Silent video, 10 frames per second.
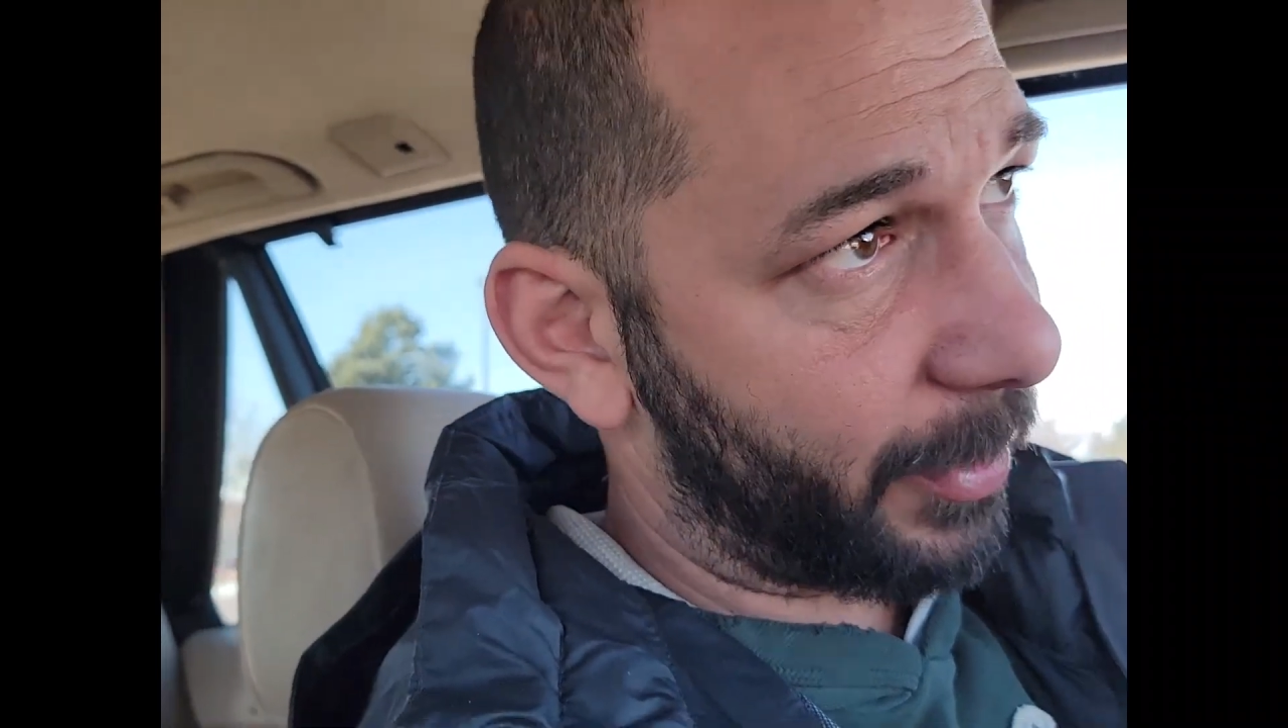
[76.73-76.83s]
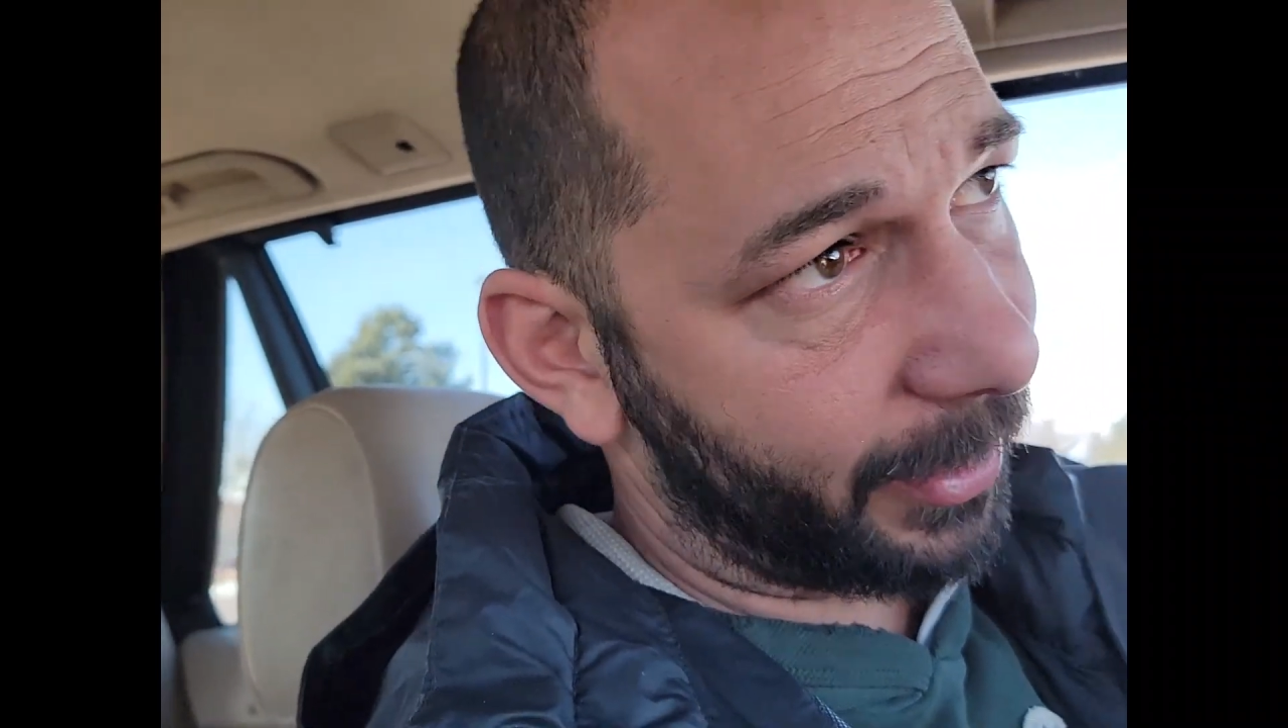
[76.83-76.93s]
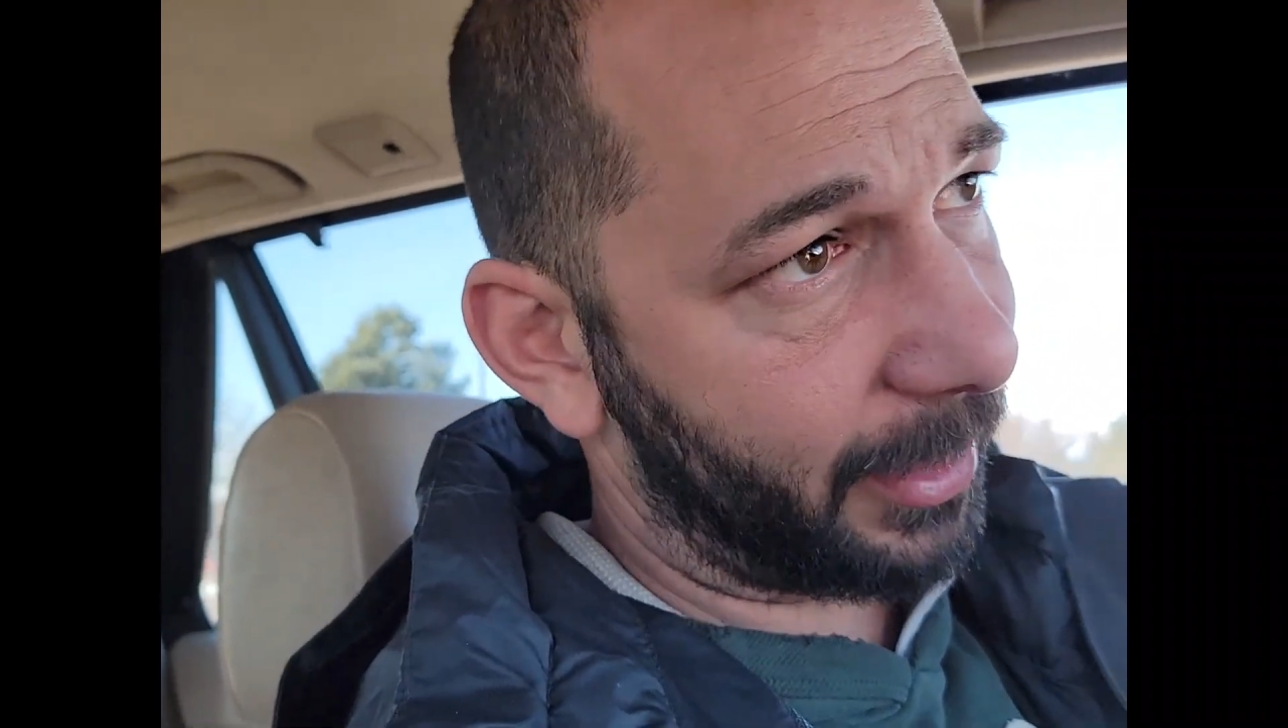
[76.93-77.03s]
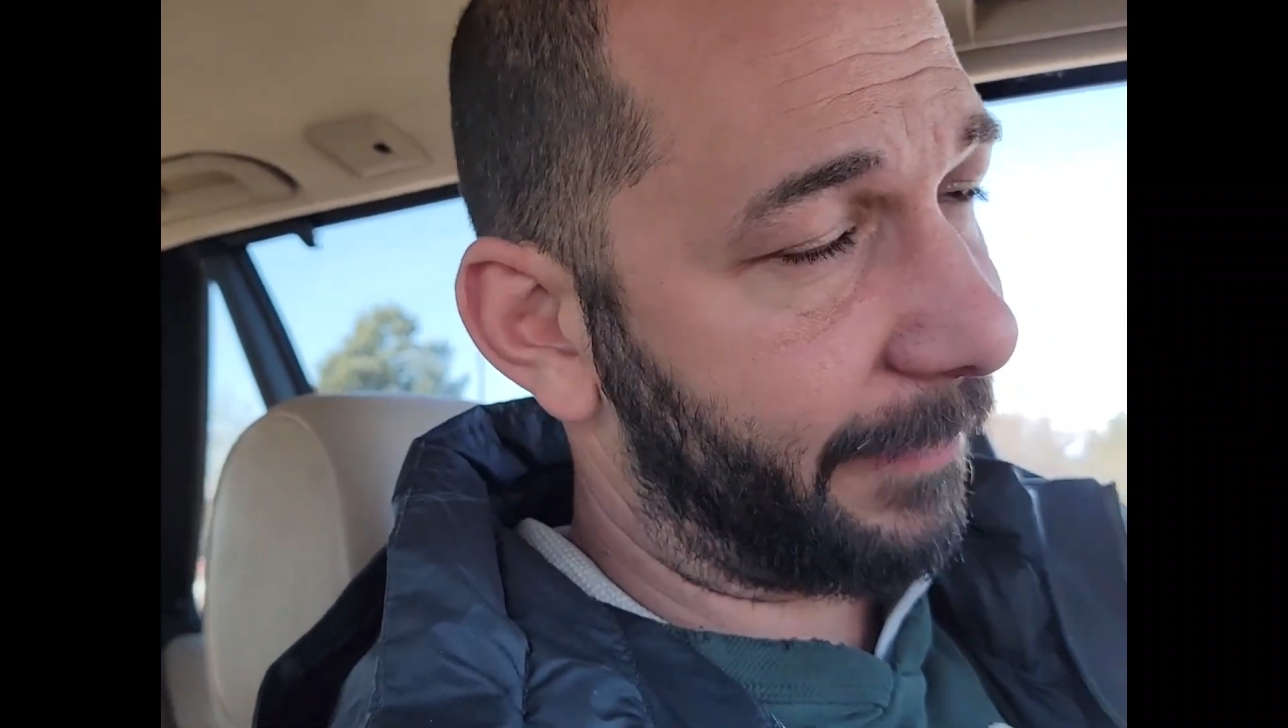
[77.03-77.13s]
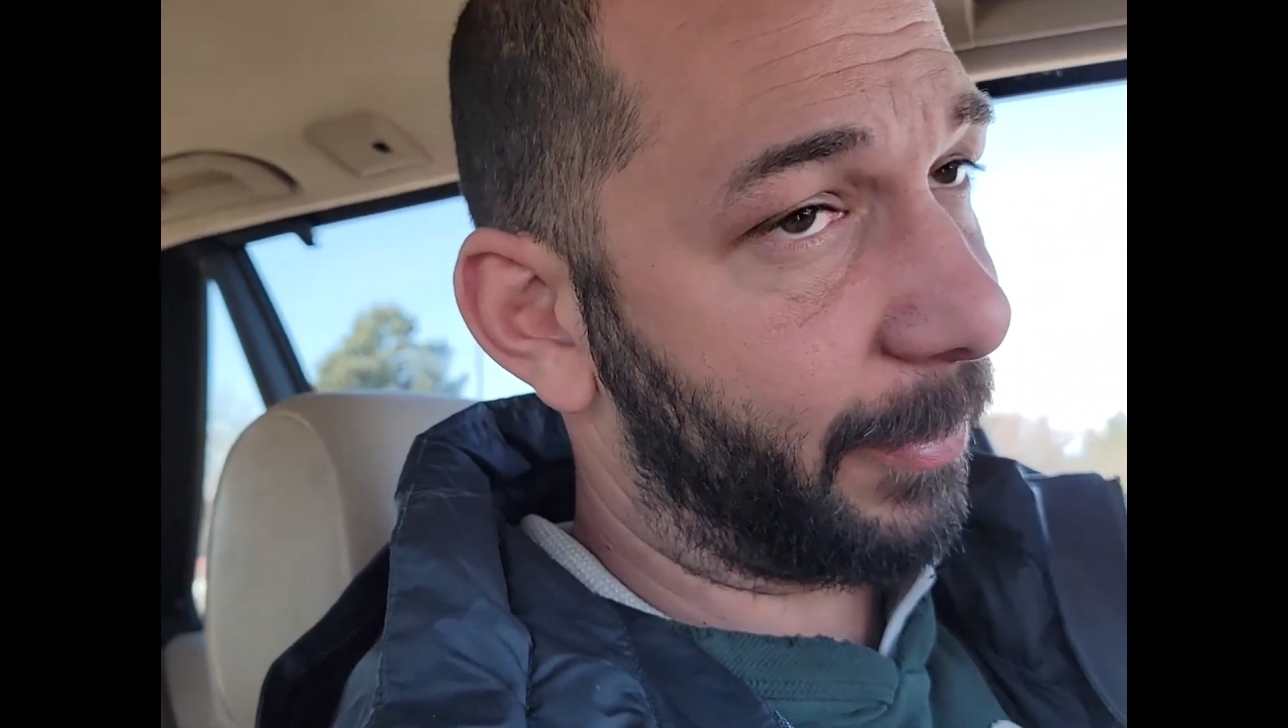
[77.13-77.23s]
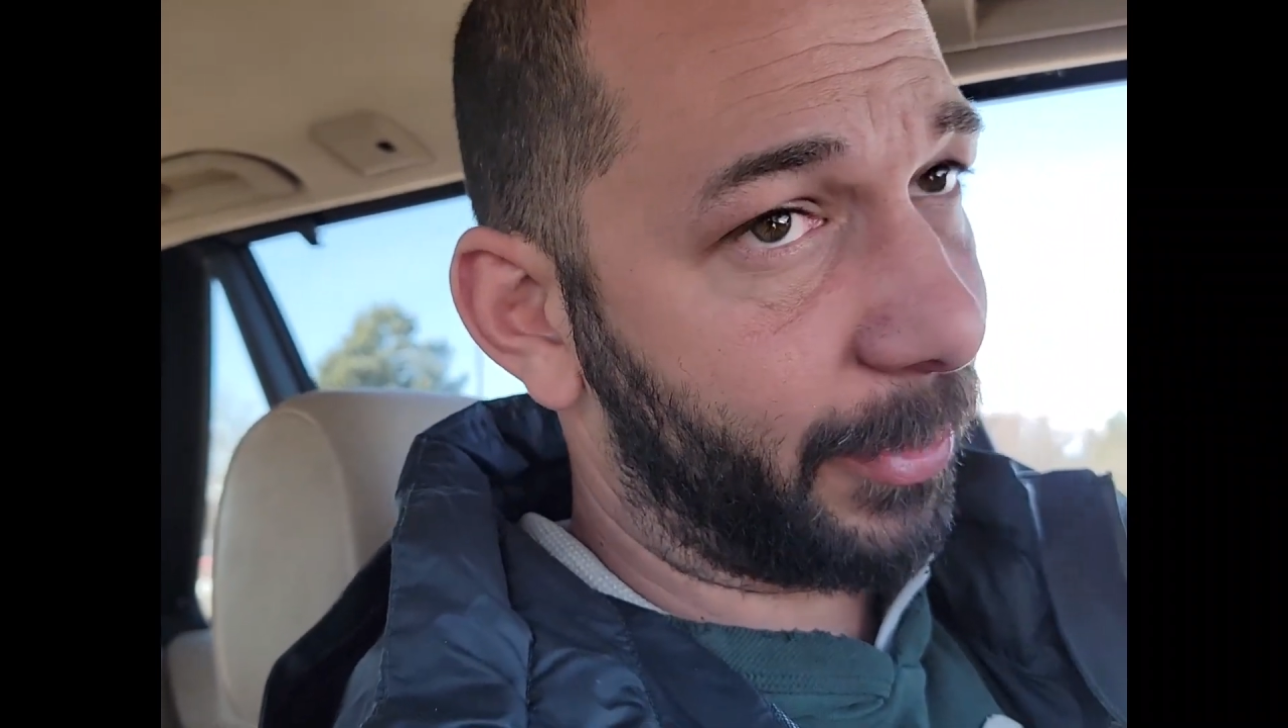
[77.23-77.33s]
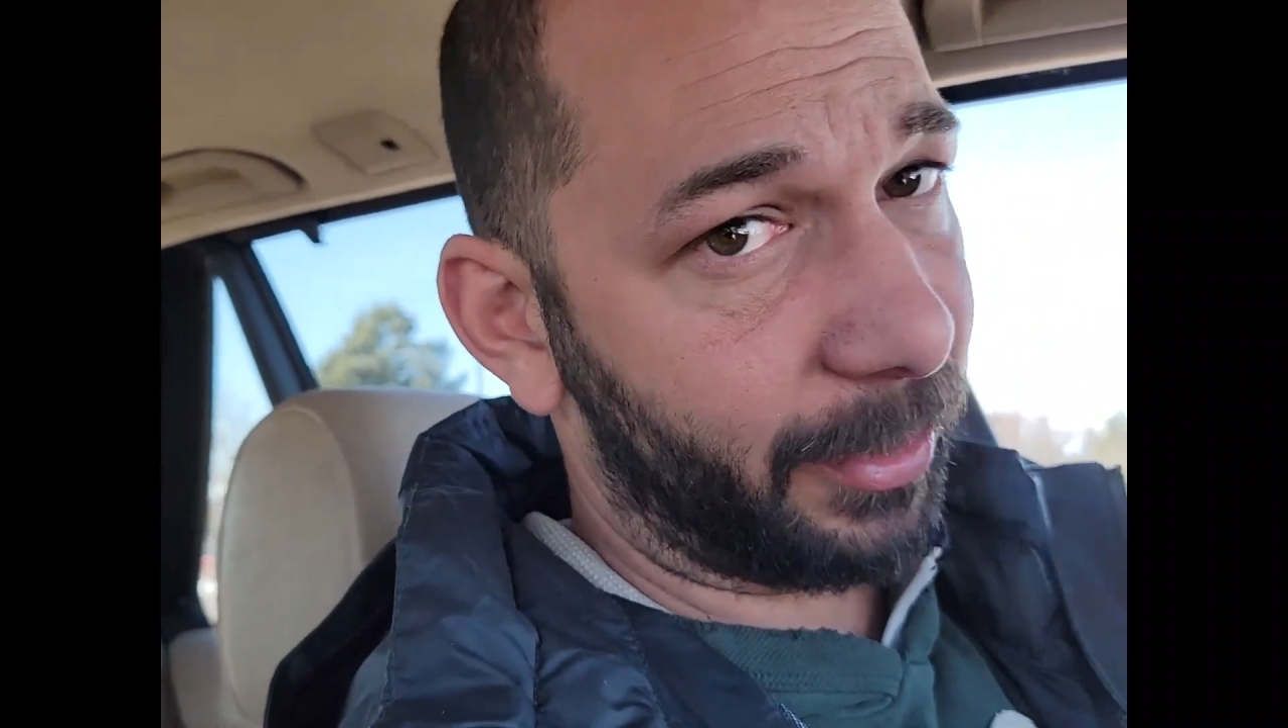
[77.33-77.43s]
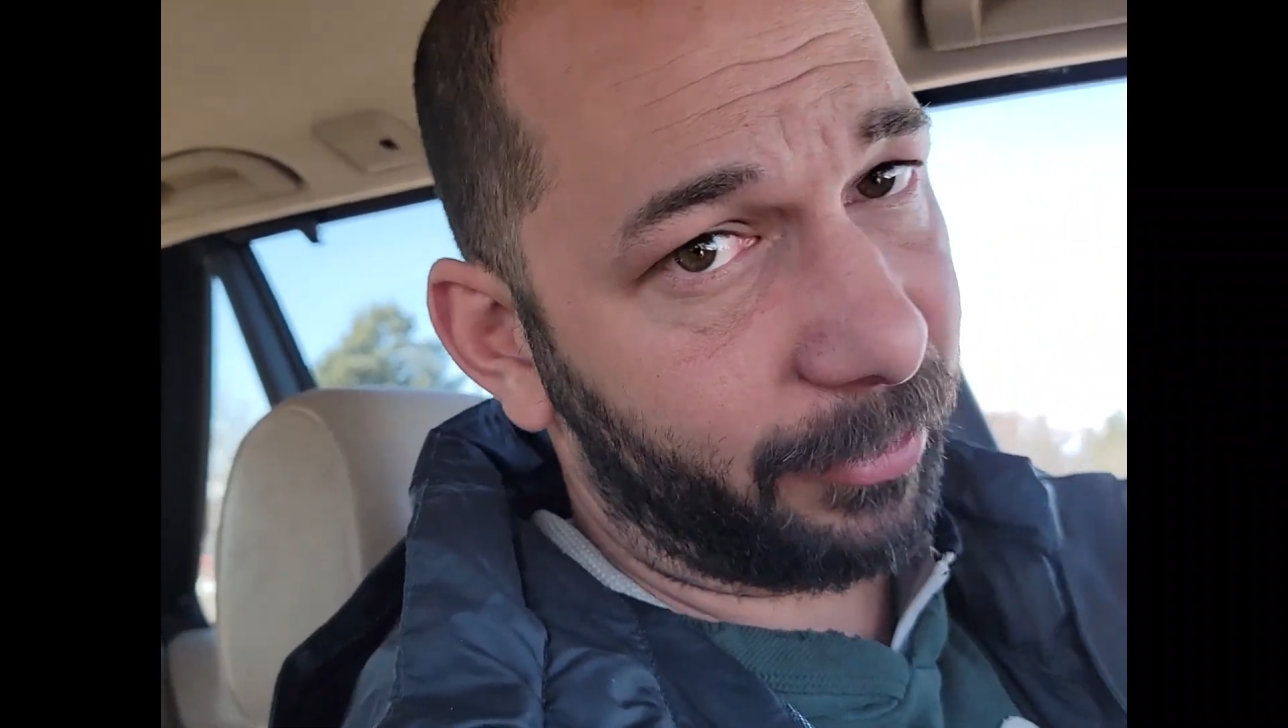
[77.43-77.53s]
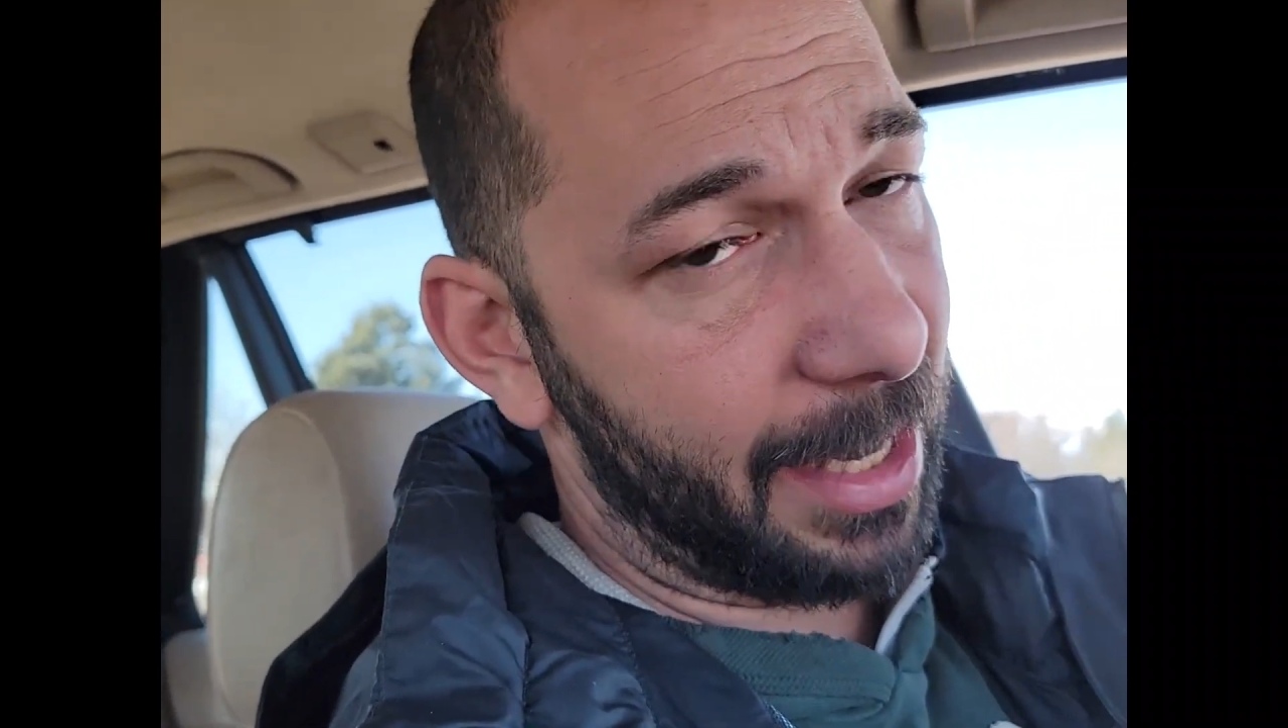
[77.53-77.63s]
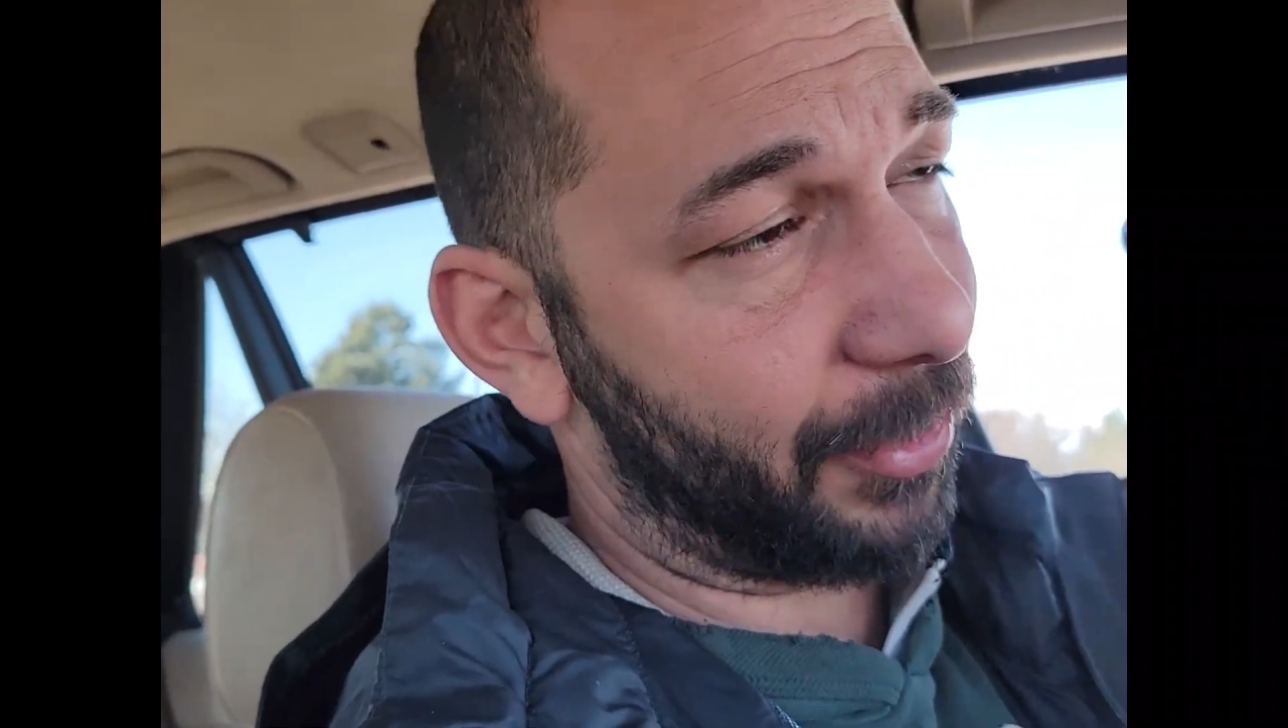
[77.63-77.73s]
ones that have
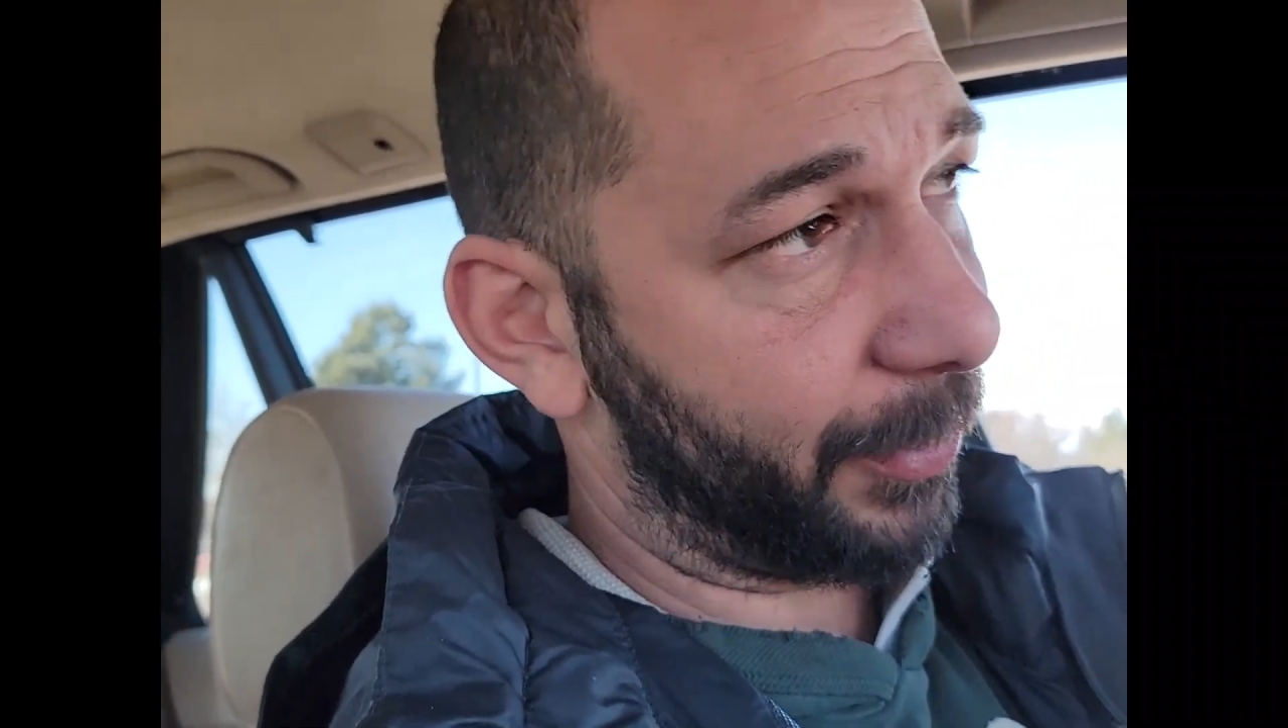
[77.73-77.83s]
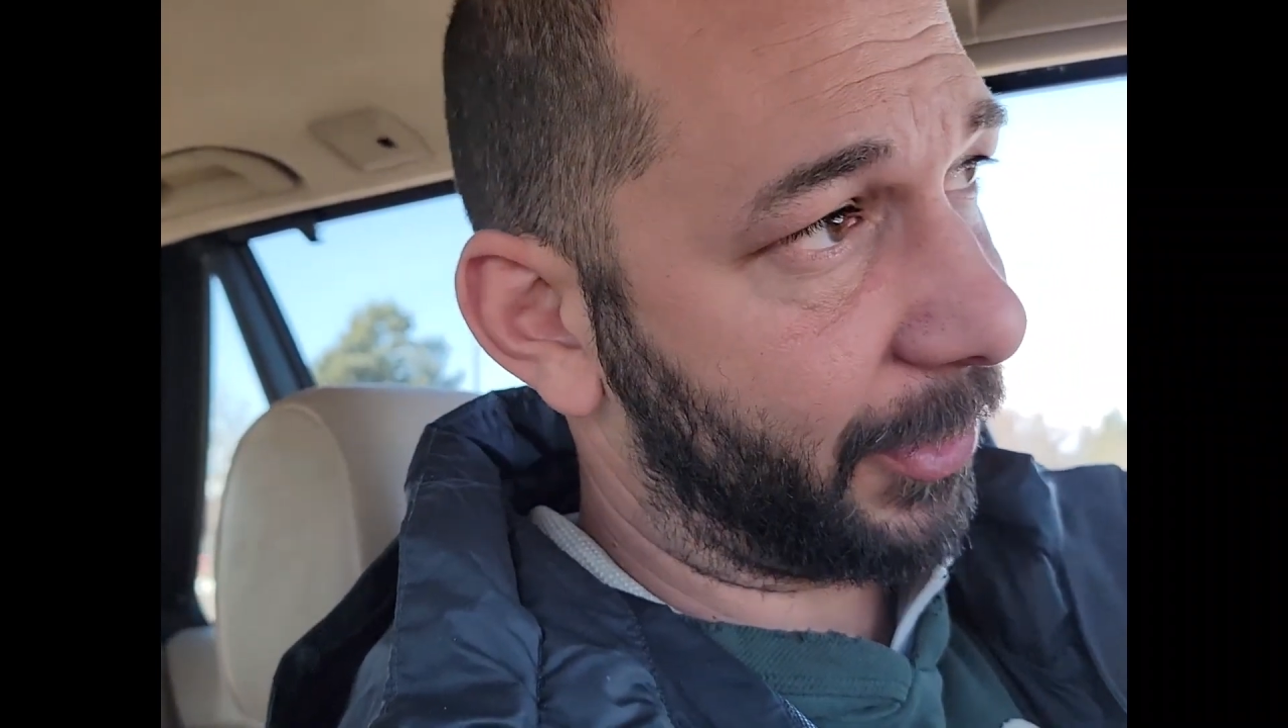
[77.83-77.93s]
the round